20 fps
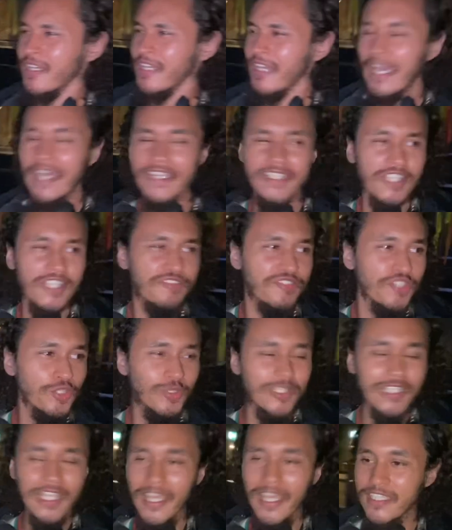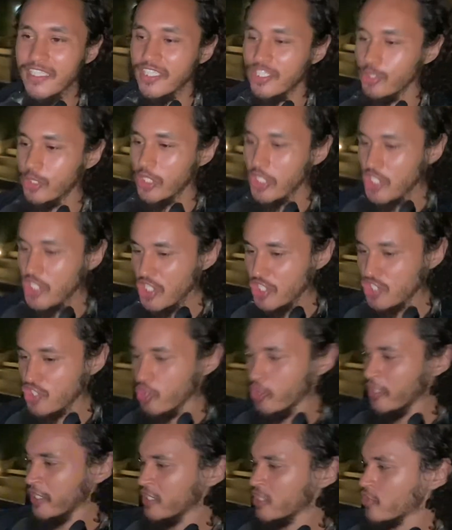And if you would like, you could just
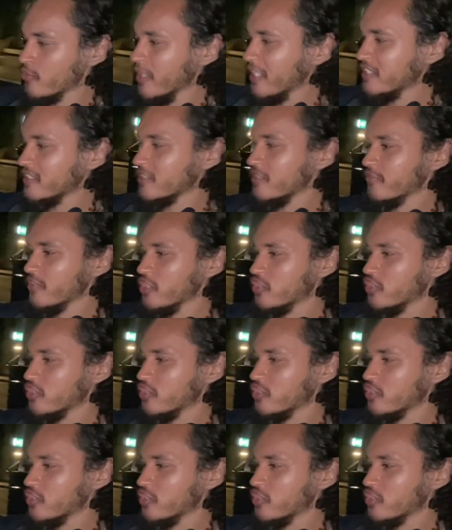join the rest of the